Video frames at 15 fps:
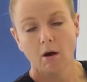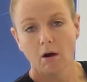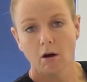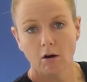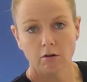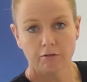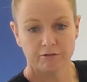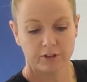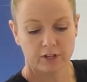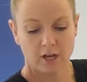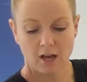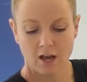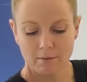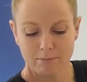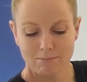off the
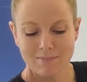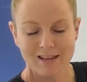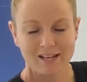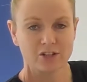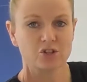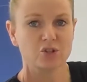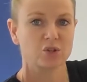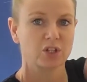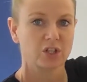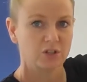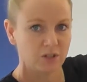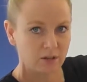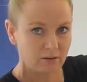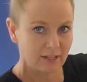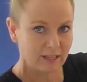cup, making sure that you
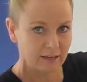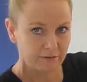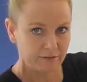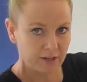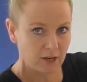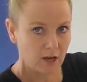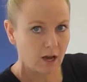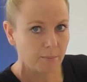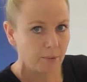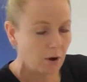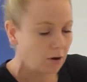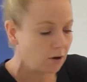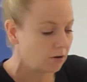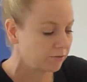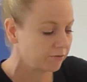don't lift the cup
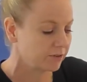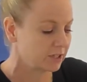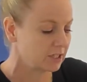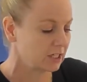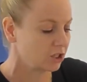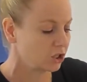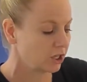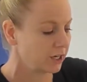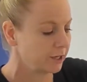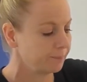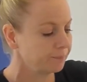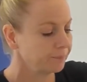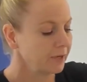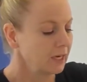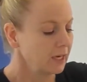off the tissue.
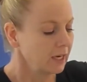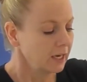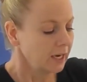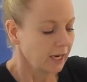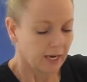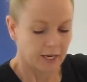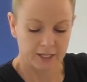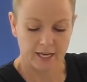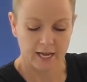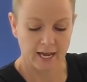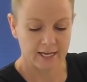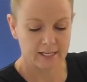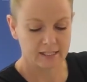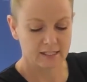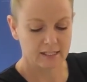
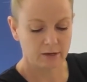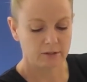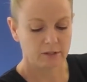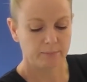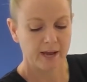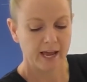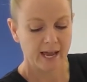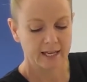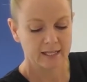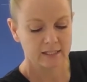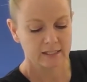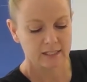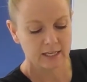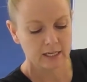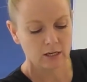Okay, so
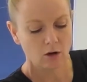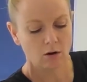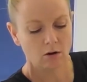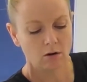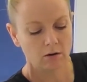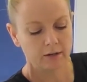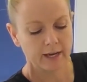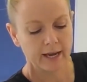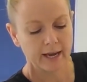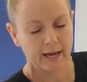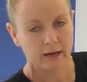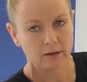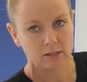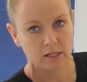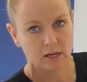depending on
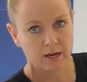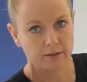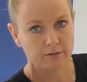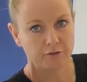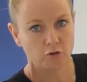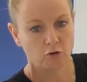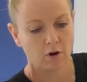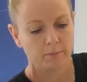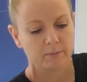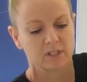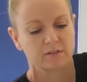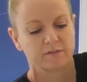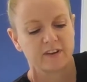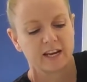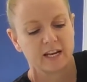how tight the forearm is
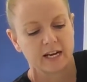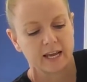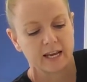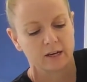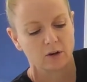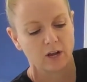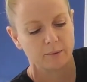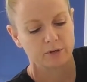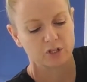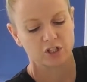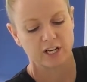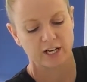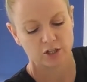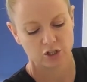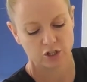feeling, how much
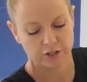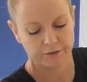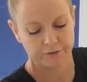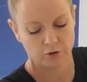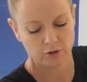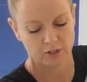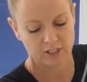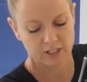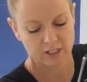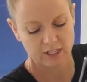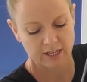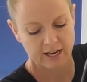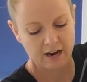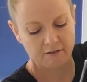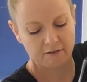tension you've got into the
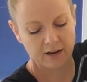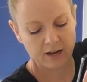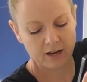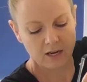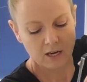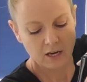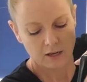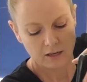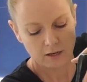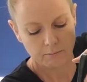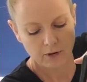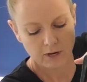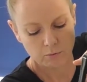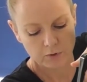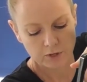area, you
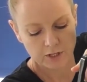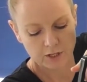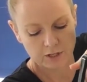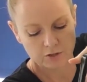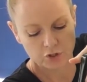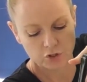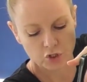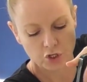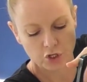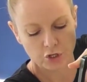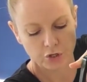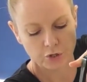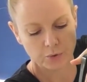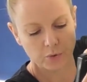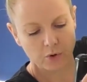might want to use
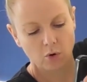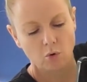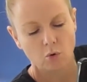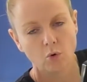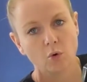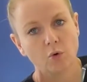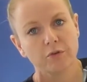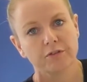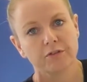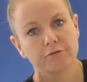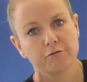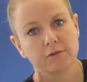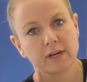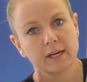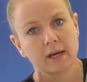2 or
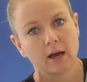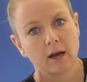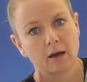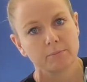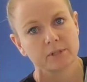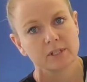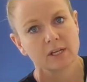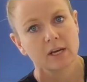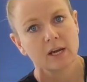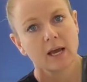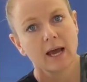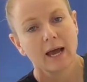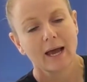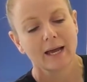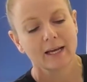3 cups.
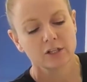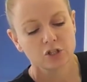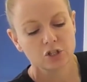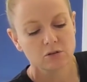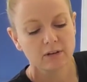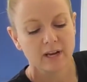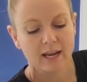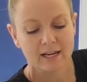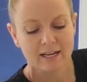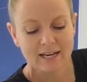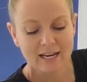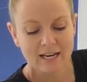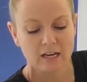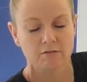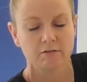As you get
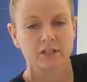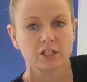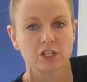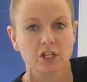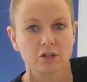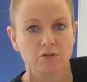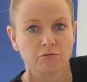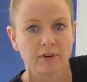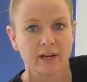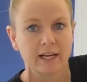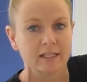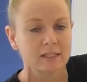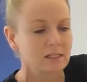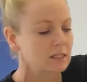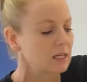nearer to the
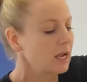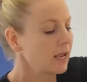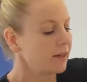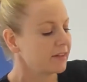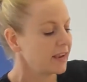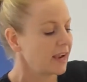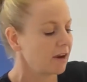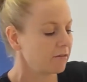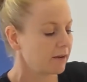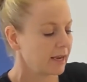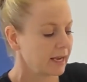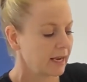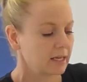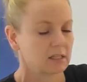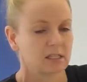wrist, the area
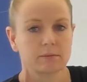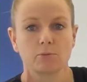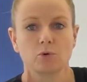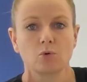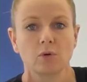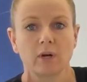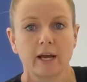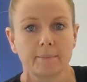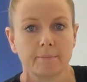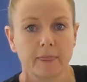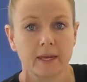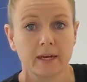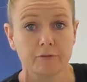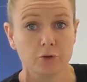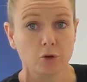gets smaller,
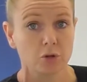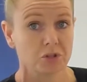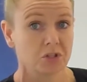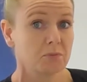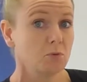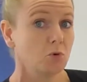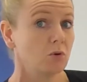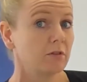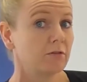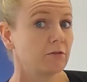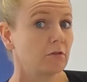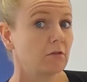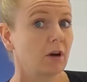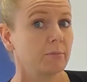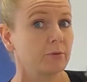and if you've got a smaller
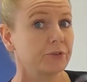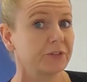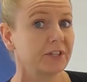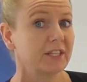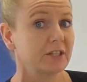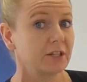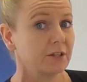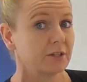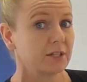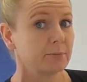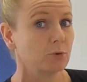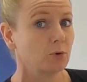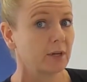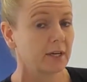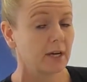forearm, you'll need to use
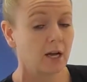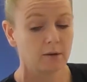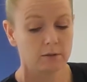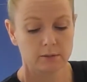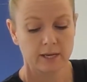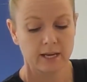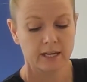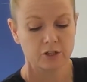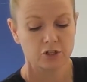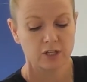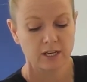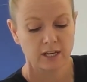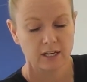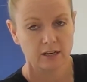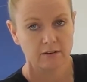smaller cups. So as you
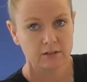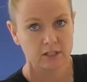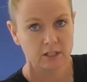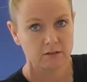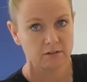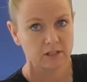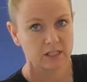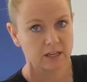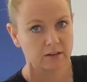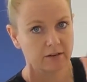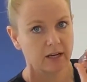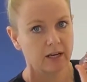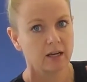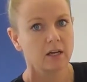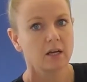get nearer to the wrist
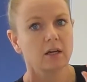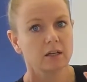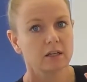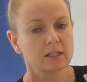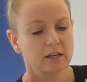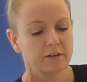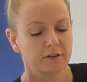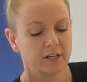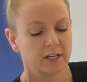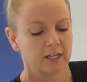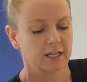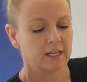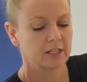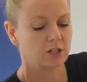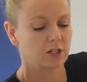area, you definitely
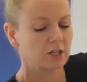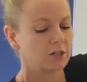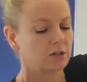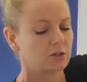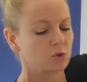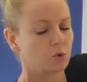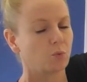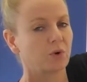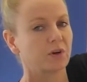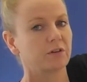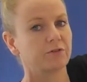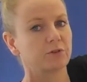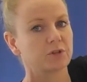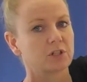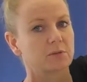need to use one of
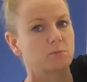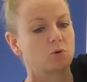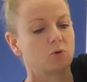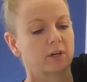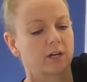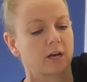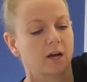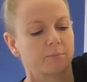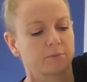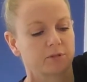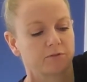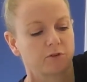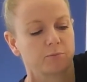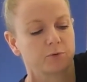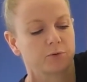your smaller cups
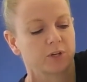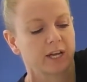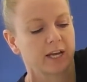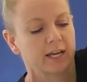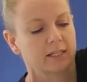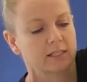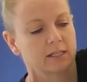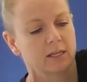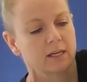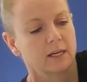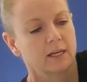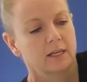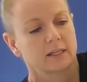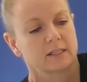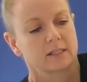from your kit.
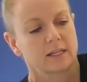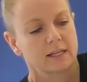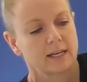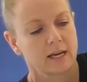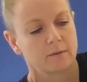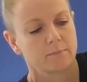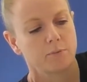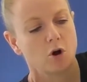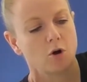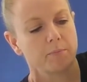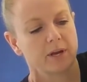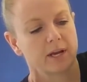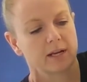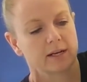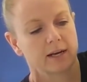So again,
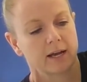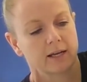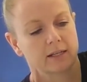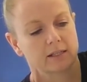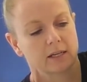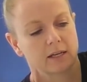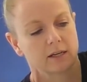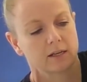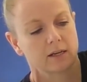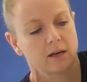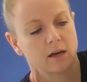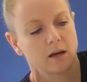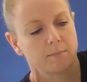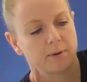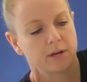popping that
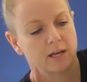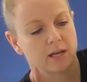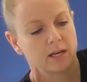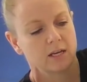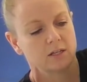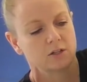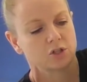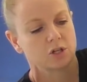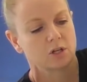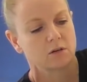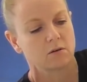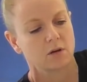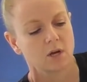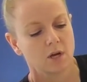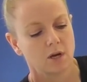cup
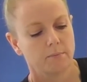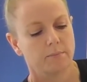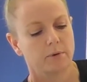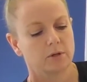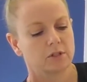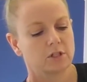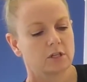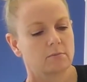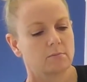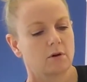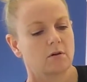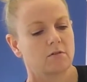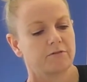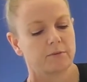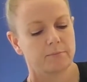into bottom
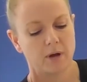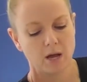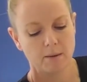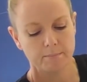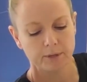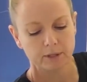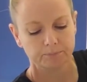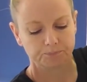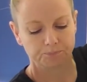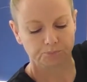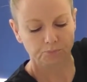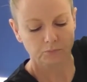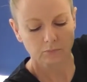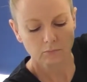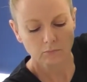of the pump
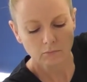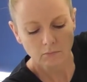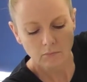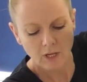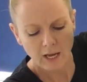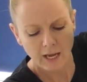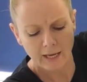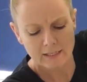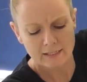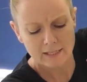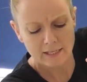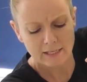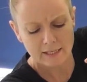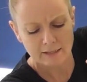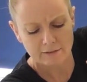and
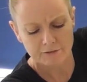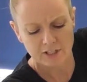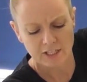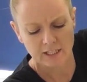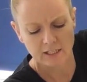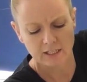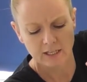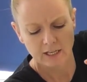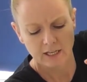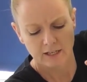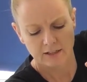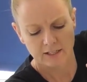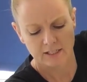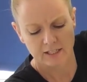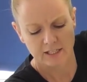lifting
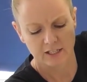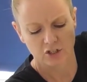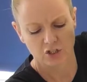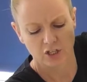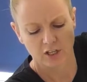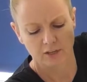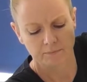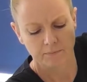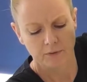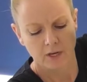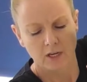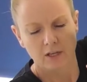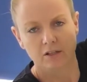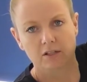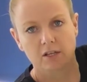the tissue.
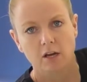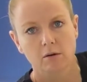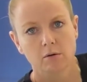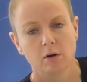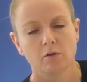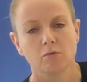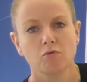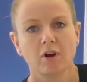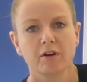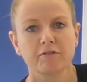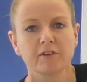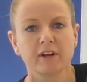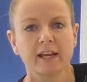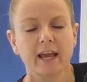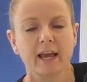So
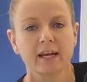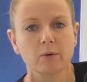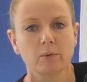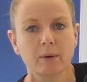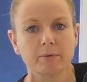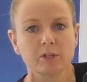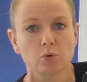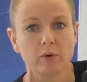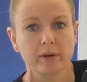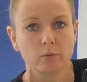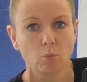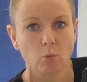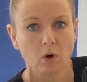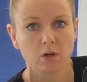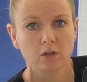roughly anywhere between
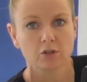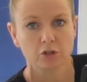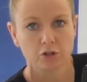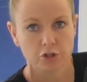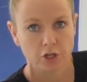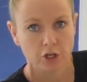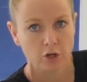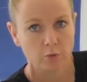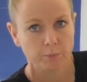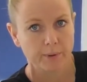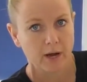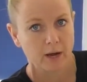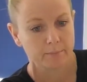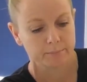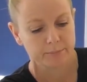1 to 2
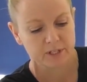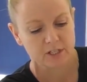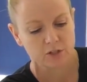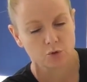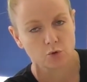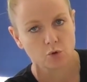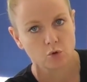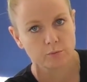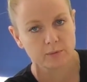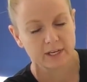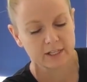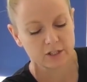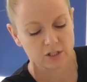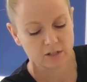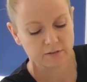pumps is normally
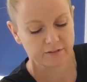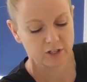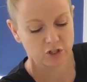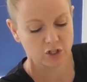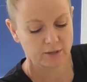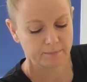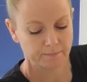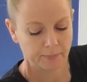sufficient.